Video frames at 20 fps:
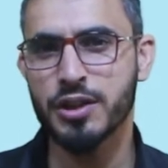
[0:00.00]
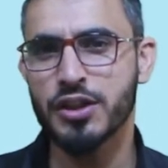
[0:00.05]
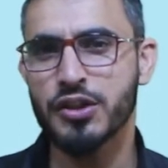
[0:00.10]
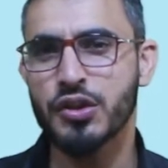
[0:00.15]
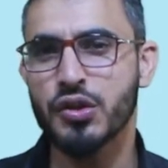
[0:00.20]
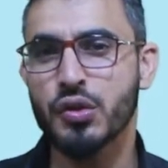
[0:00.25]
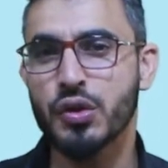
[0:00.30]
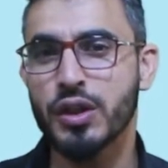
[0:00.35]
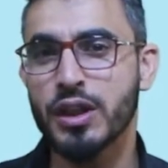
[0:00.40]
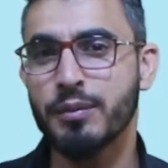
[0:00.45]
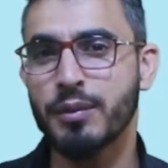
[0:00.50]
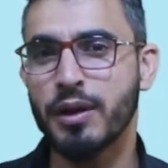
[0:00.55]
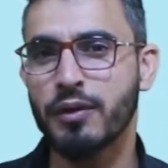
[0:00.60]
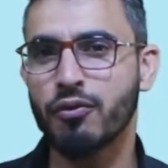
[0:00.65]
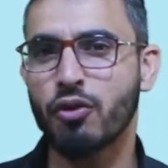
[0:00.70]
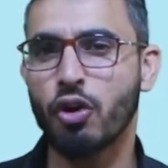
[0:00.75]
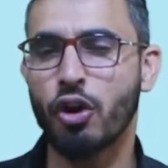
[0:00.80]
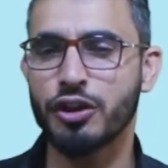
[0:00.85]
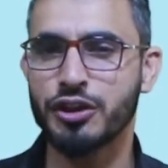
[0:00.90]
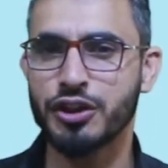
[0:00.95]
And Stream
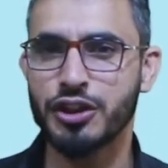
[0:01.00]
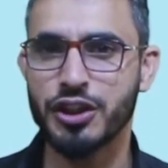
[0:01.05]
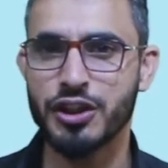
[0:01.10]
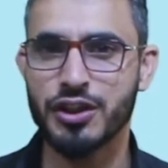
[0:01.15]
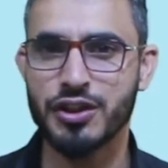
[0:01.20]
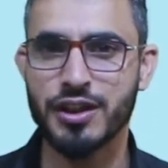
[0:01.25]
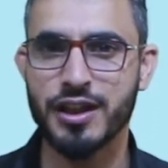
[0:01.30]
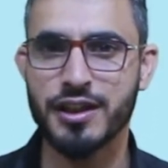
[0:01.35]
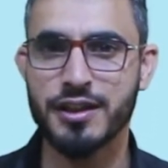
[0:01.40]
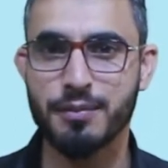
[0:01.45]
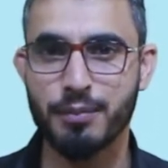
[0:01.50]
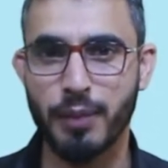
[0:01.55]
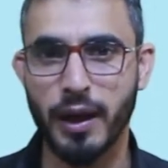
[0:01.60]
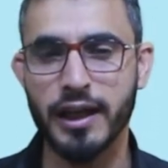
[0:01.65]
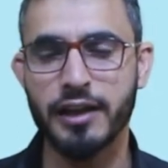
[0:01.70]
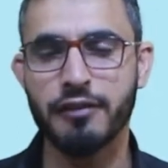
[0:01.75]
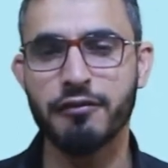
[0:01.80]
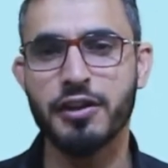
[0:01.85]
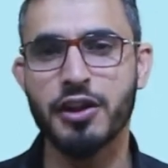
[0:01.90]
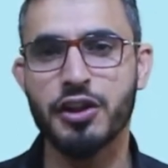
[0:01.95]
of Consciousness
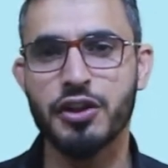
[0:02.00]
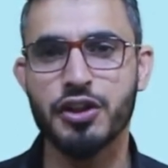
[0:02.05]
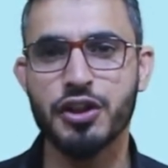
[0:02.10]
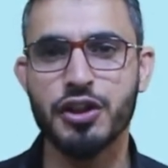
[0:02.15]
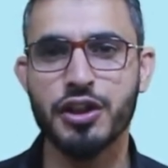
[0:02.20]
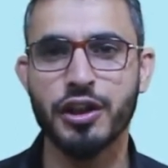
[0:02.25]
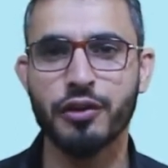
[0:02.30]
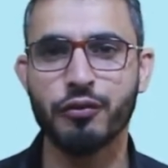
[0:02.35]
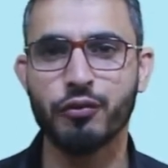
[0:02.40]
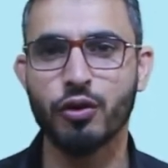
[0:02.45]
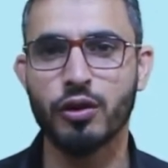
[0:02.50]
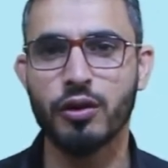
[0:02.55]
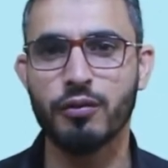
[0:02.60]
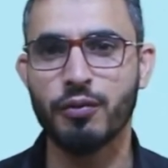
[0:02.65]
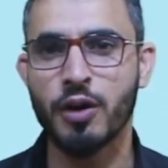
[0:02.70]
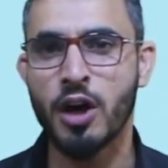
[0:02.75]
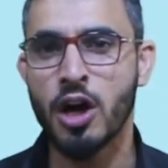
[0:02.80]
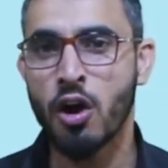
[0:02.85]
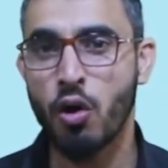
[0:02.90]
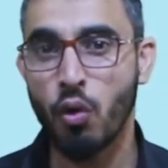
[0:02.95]
by Virginia
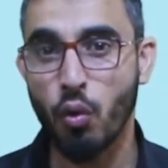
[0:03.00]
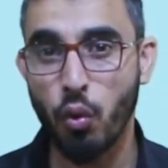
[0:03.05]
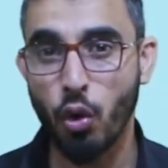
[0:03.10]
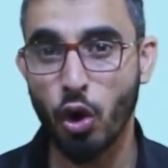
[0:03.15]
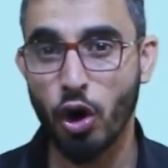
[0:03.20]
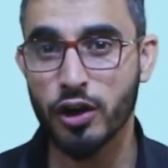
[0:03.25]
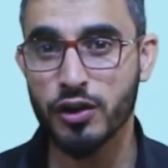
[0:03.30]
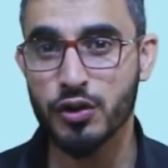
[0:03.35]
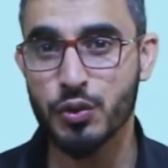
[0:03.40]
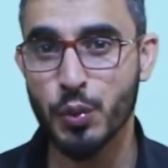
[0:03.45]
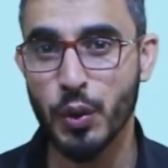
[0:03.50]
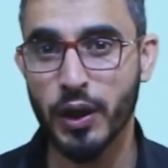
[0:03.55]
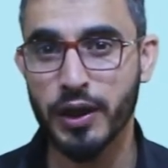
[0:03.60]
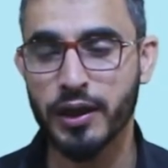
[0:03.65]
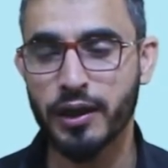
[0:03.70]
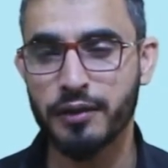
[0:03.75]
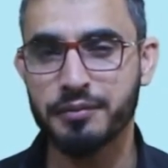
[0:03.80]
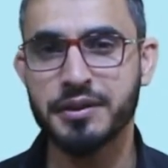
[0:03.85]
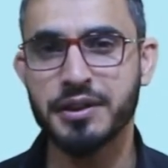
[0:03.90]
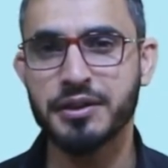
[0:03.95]
Woolf was
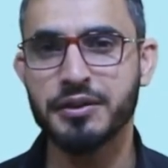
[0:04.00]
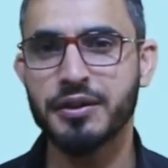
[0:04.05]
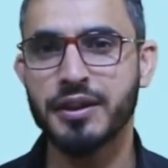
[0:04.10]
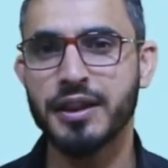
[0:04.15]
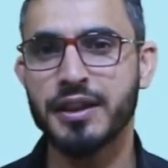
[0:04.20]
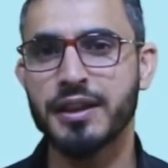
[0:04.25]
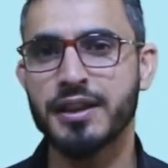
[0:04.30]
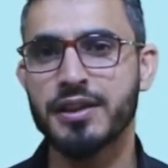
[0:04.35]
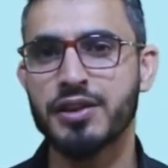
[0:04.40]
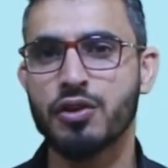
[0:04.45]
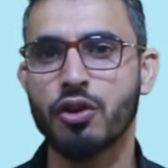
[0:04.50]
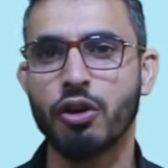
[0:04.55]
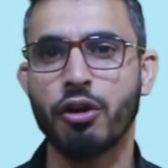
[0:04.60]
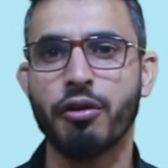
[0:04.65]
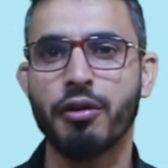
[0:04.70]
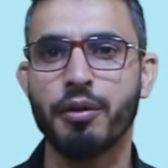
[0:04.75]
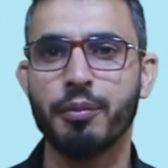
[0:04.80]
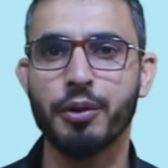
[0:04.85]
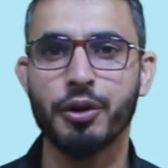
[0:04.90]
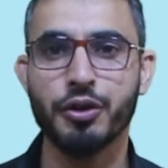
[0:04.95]
one of the greatest
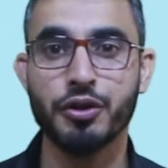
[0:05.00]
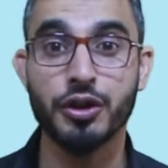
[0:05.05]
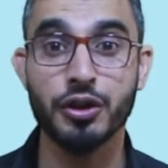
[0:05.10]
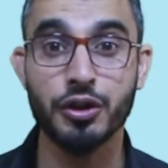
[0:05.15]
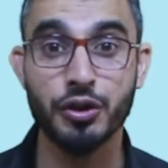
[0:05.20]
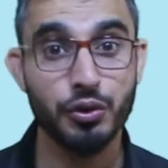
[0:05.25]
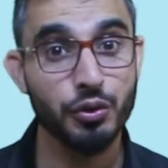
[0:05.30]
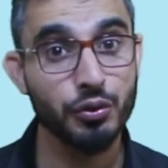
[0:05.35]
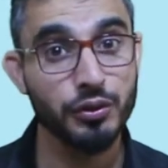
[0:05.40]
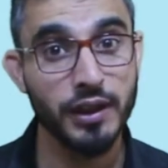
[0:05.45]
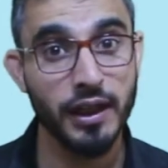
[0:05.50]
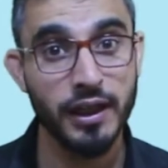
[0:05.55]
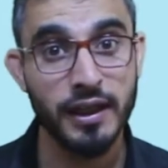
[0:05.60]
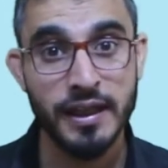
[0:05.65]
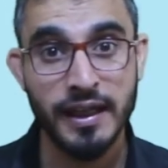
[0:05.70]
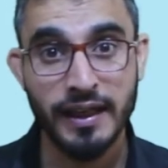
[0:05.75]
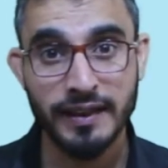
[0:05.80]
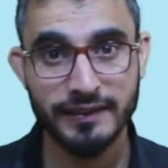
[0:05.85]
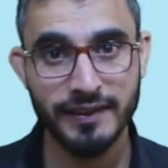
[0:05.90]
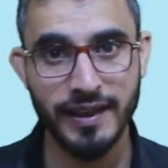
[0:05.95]
contribution to the
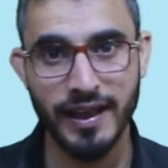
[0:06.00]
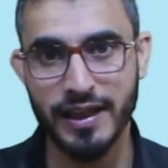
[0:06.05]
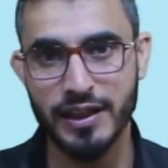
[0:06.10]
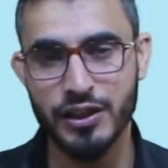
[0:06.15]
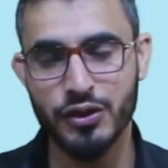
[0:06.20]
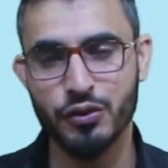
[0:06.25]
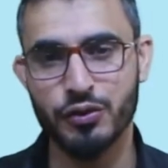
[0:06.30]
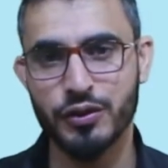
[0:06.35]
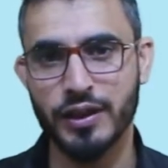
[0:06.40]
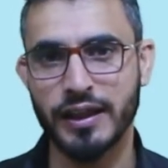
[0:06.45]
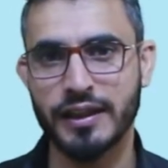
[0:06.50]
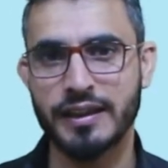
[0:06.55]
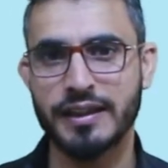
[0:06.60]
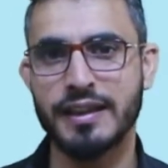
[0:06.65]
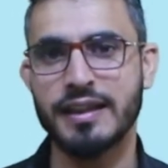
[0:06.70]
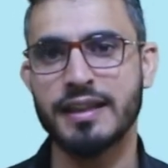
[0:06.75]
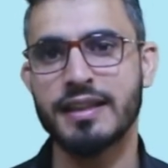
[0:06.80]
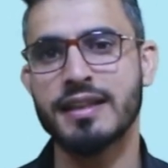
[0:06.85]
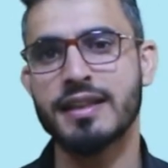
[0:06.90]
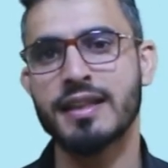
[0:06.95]
narrative
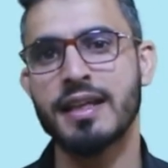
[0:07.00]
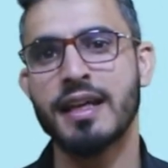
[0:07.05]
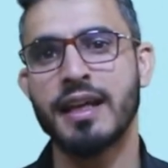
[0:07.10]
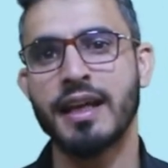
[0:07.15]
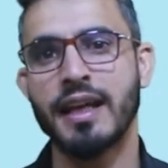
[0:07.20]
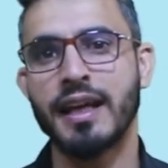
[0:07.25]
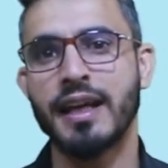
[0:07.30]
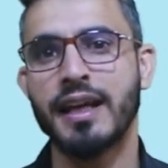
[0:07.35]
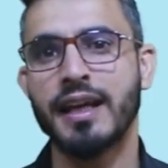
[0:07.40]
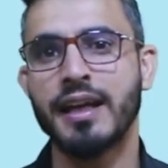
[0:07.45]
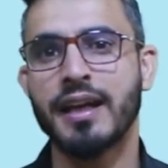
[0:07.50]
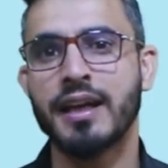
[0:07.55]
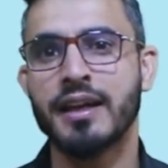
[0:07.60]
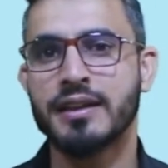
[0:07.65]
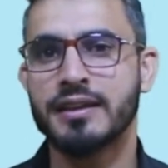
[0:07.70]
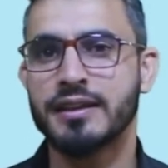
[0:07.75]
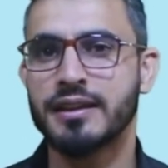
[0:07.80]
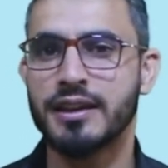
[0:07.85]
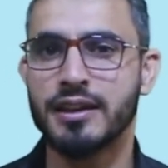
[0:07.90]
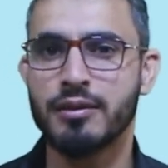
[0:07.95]
techniques in
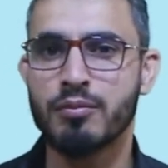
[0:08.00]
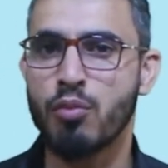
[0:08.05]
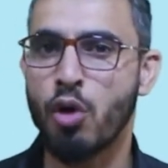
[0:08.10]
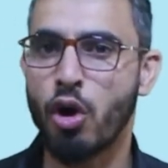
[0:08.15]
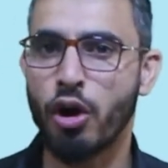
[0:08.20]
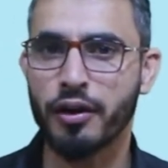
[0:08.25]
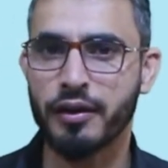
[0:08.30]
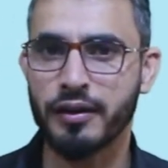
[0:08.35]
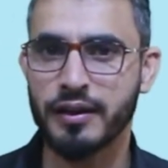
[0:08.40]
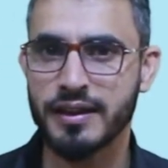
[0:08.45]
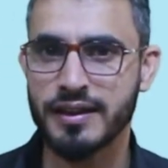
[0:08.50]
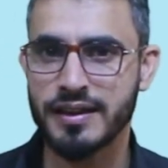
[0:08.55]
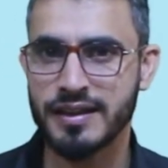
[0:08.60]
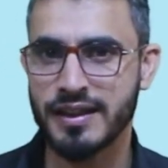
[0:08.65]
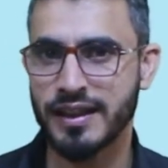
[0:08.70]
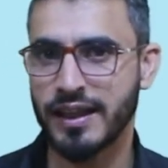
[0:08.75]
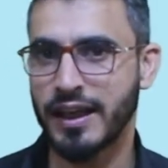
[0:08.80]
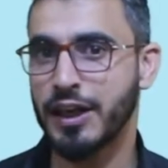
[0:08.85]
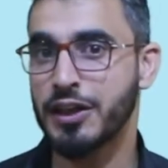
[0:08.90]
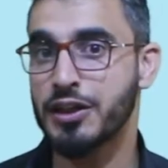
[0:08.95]
the
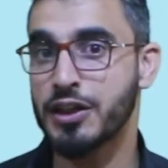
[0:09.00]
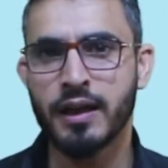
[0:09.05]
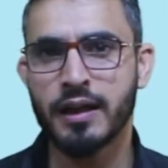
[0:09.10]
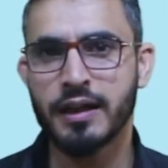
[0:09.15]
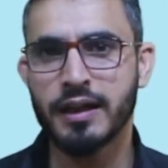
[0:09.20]
modernist age.